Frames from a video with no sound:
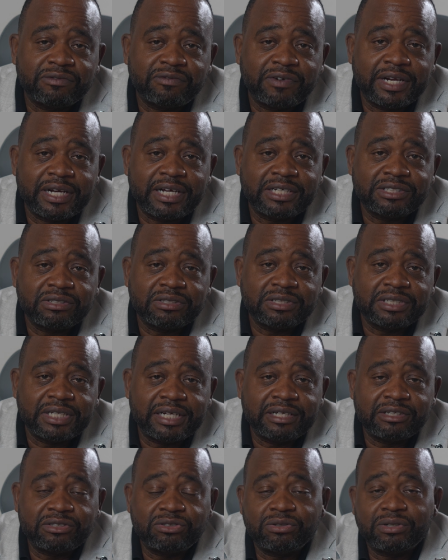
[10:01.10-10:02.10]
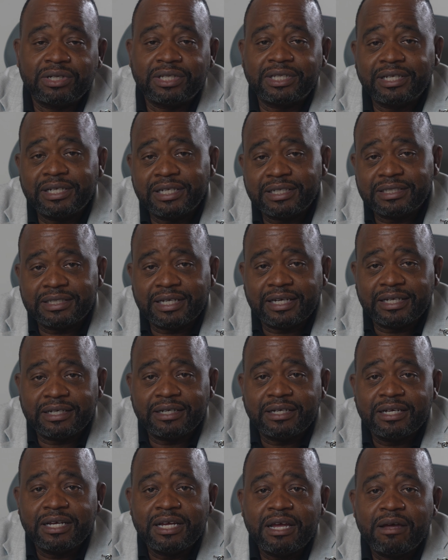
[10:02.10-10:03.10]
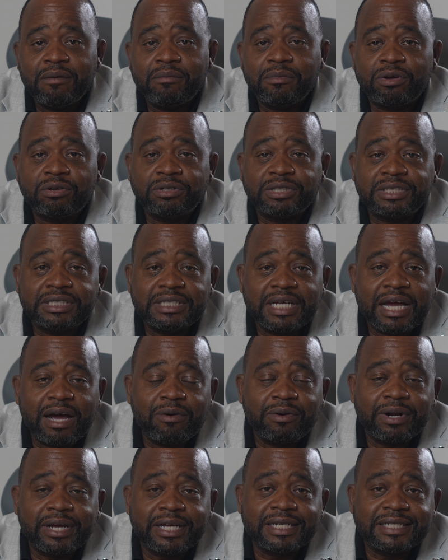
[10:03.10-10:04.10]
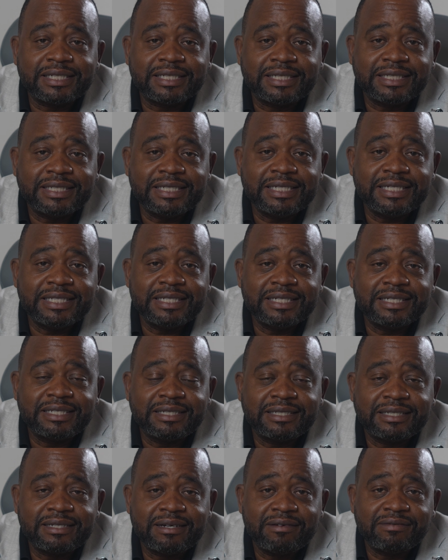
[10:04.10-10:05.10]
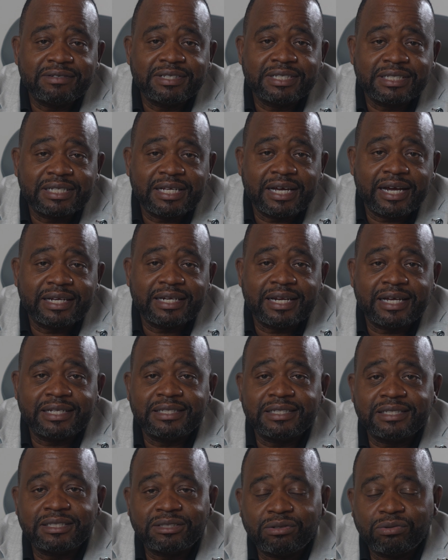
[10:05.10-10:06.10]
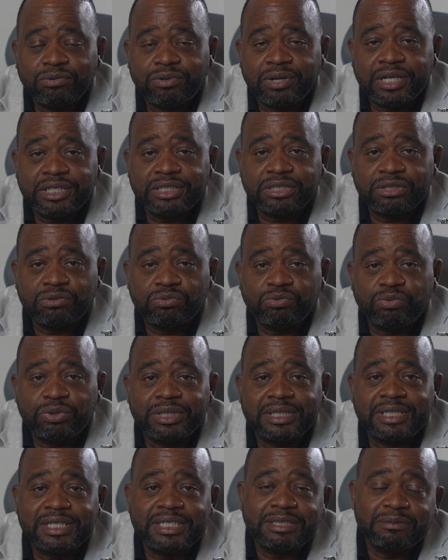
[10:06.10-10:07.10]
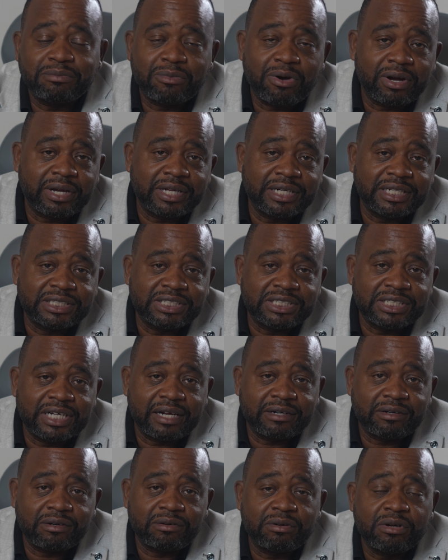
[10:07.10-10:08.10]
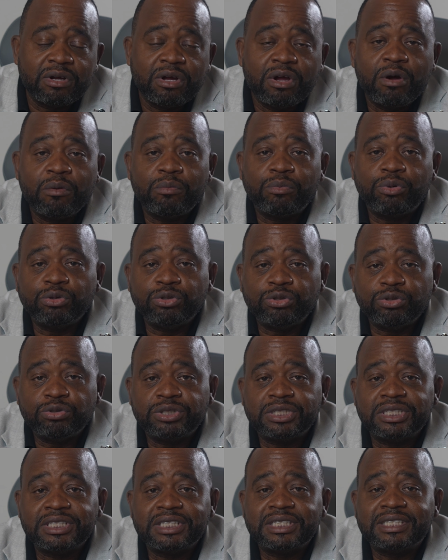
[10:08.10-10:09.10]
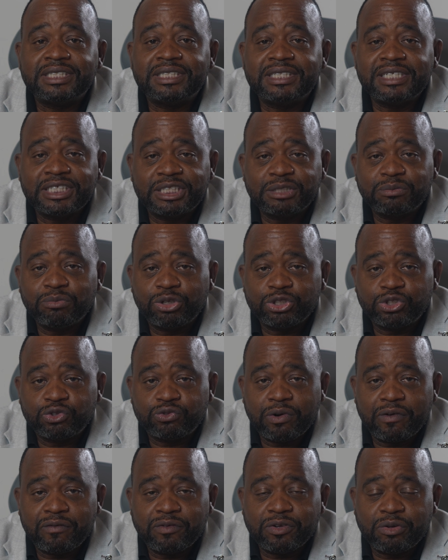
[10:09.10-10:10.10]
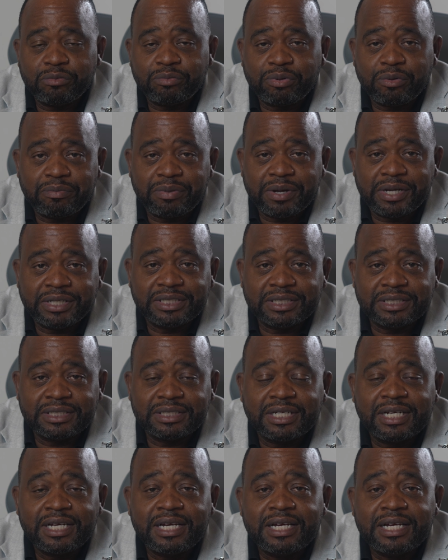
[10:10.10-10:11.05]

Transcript: financial data to the clinic data, because now I can see this service line at this location with this marketing channel produces this much revenue per patient.